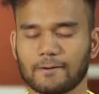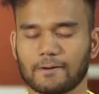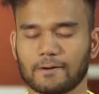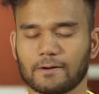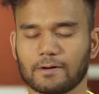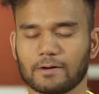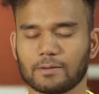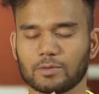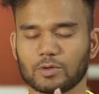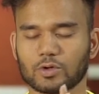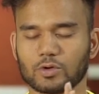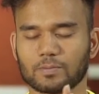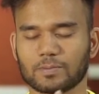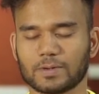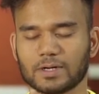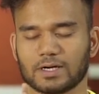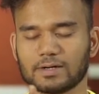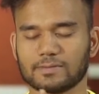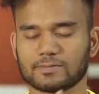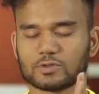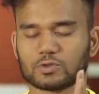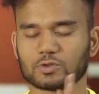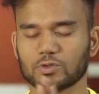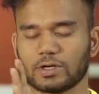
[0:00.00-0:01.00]
Rub your
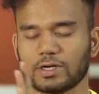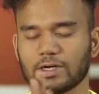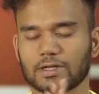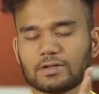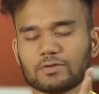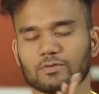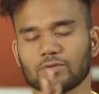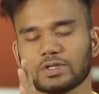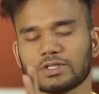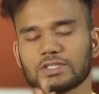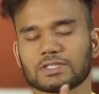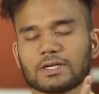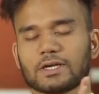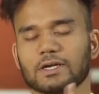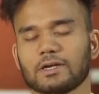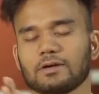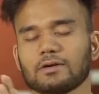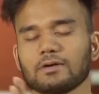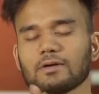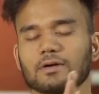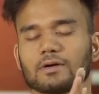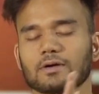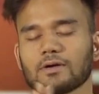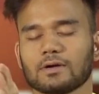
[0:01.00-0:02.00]
palms together once
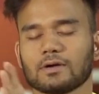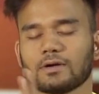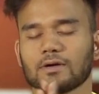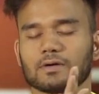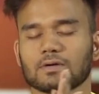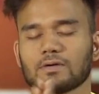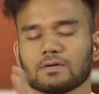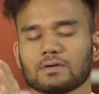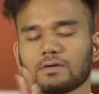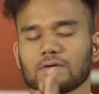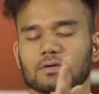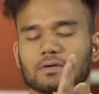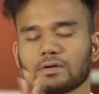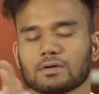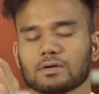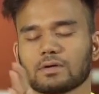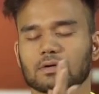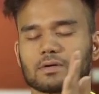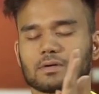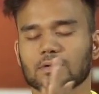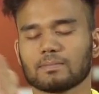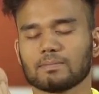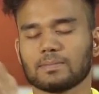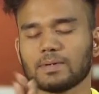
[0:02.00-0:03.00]
again.
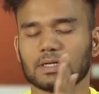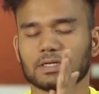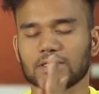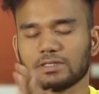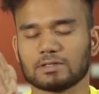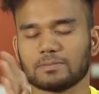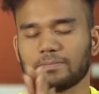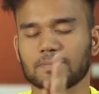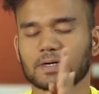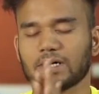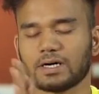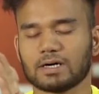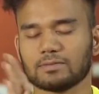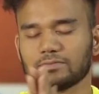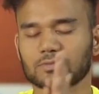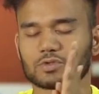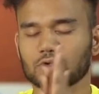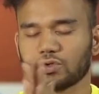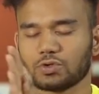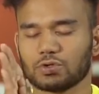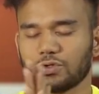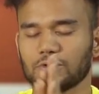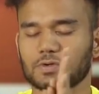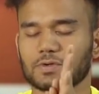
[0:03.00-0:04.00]
Place the palms
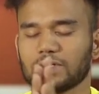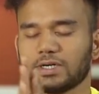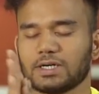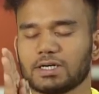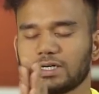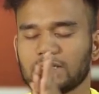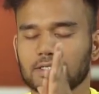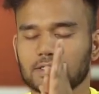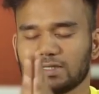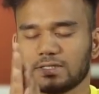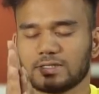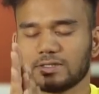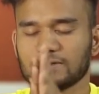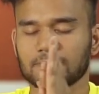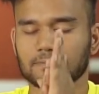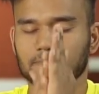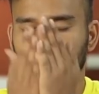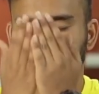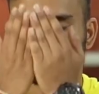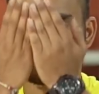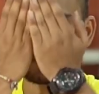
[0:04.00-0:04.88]
on your eyes.